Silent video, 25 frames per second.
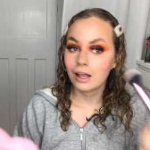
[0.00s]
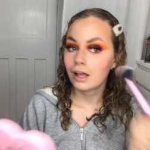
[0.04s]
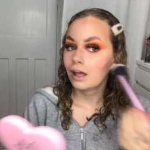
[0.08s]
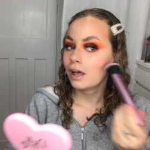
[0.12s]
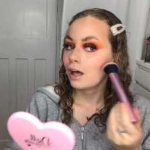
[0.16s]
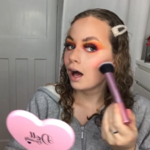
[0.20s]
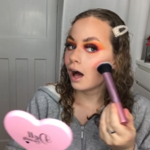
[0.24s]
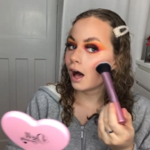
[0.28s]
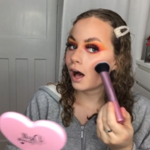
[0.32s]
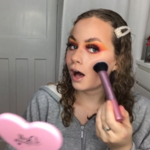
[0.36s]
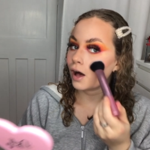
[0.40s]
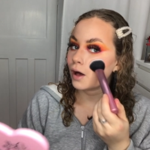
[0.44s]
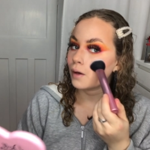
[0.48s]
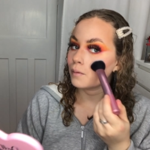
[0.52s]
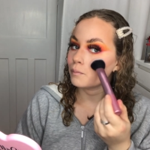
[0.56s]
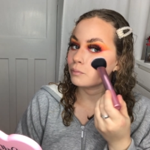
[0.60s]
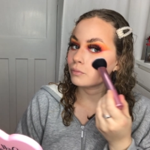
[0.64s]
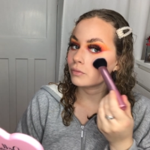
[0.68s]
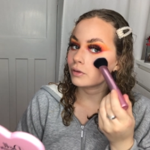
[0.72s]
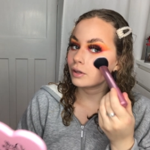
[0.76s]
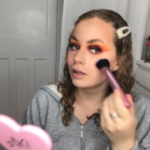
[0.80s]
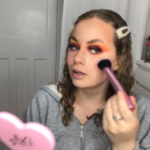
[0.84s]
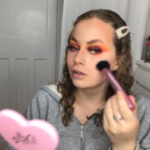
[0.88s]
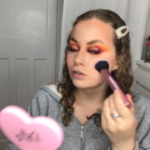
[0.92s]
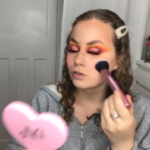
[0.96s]
Um,
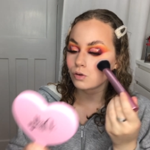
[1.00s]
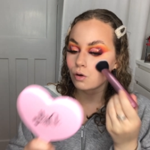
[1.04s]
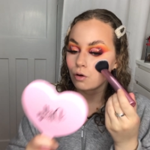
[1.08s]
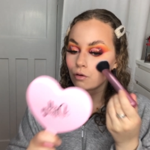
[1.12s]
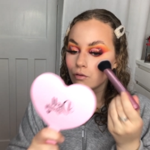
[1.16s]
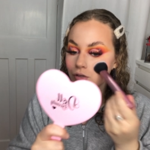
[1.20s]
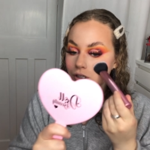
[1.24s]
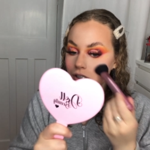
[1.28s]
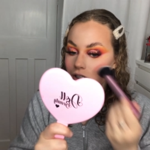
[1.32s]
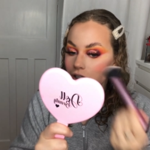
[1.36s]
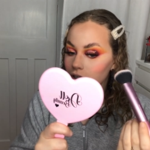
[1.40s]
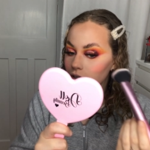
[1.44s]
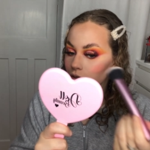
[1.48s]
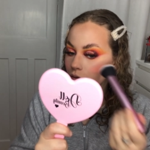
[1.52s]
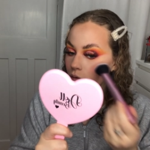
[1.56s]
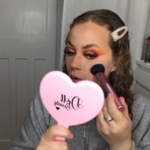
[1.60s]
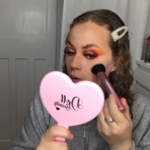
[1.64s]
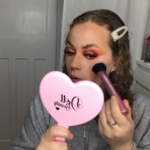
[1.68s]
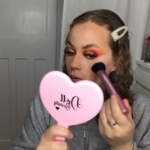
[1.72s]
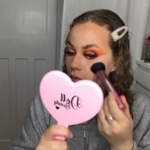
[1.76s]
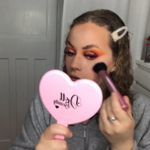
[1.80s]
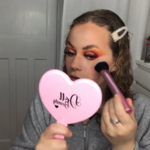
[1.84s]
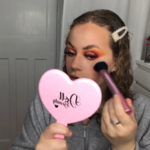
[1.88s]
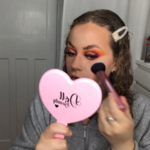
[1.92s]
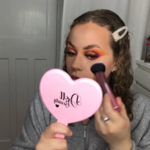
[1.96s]
that's obviously not
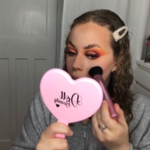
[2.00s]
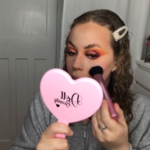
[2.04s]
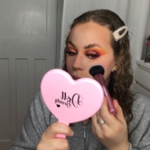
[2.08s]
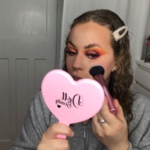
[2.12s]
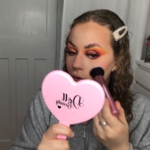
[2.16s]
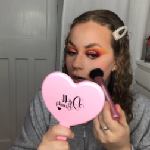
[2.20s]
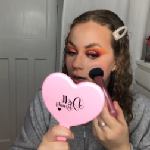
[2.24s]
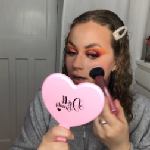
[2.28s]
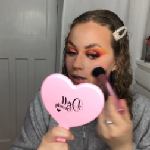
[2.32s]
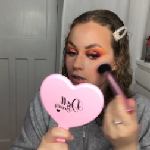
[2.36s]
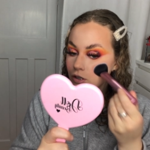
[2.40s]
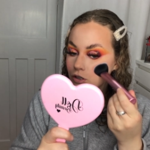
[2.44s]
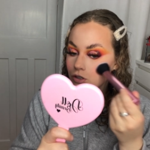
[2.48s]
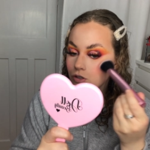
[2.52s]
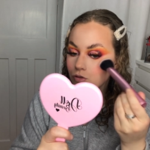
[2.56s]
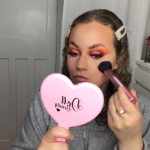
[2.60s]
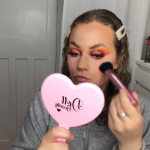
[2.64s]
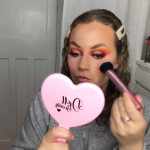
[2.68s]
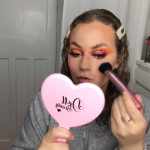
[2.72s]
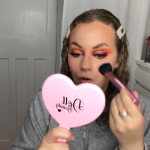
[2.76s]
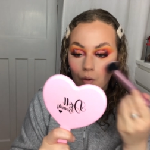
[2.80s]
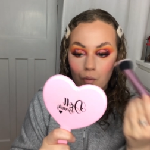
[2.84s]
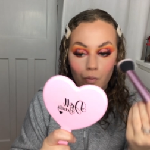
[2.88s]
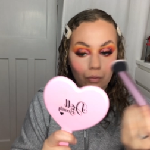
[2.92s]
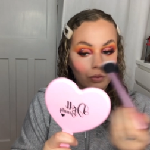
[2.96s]
the brand's
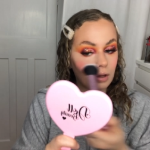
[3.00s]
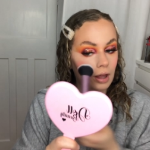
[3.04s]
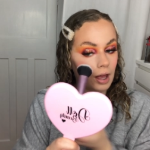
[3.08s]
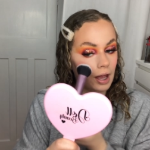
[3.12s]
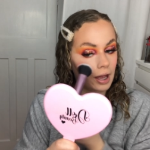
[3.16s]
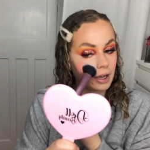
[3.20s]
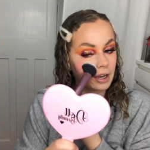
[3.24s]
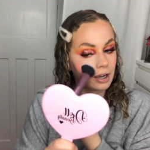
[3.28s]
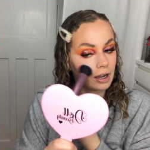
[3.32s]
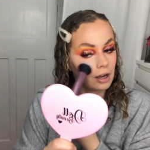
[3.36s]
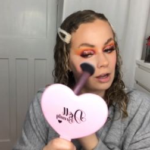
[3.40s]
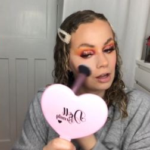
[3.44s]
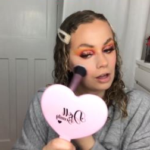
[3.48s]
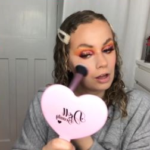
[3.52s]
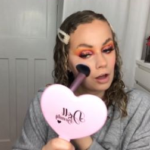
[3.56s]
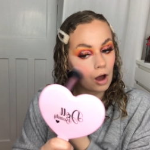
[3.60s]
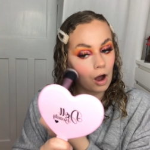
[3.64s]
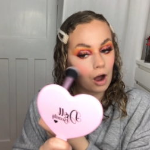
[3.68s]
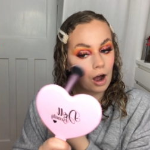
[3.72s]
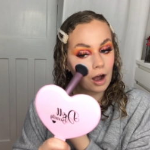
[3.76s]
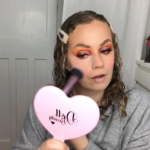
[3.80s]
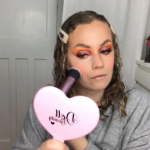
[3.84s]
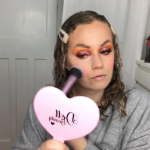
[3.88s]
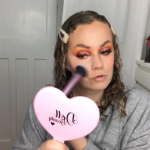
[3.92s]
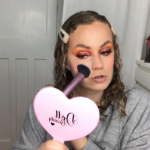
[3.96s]
fault, like
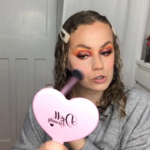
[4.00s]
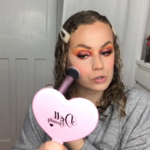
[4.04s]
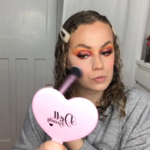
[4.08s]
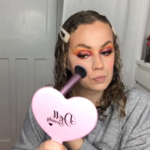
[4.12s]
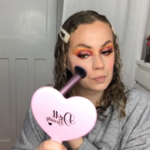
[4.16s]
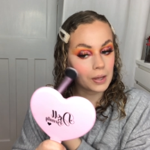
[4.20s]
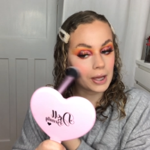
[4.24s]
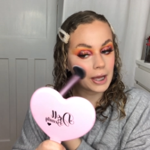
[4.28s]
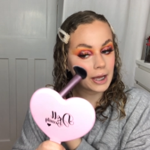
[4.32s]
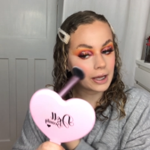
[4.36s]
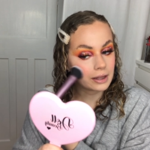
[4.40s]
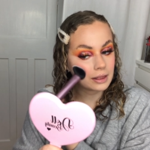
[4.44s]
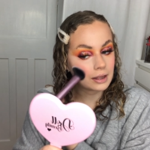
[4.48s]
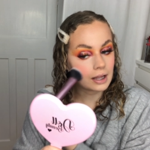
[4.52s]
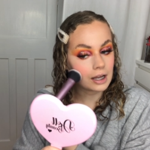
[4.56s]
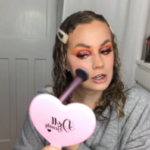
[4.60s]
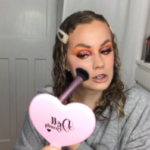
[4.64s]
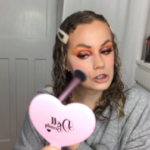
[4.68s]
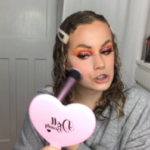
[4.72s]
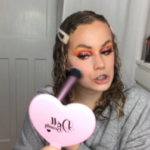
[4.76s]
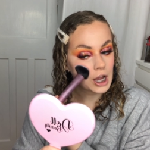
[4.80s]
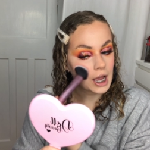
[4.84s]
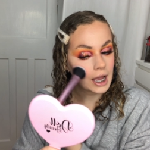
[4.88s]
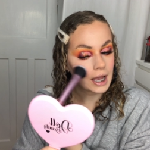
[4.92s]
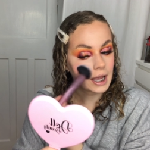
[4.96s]
I've just picked that
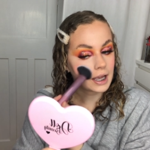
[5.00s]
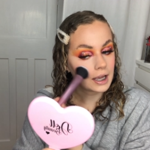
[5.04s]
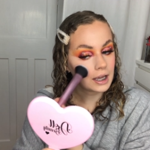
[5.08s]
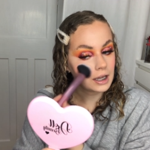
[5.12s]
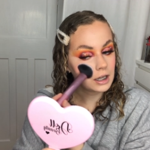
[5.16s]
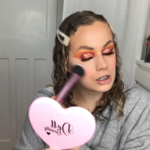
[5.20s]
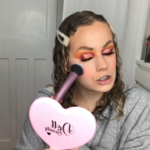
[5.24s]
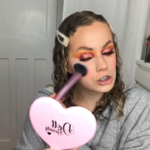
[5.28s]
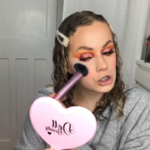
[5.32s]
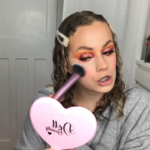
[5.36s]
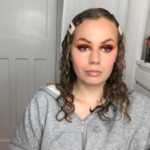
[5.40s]
shade.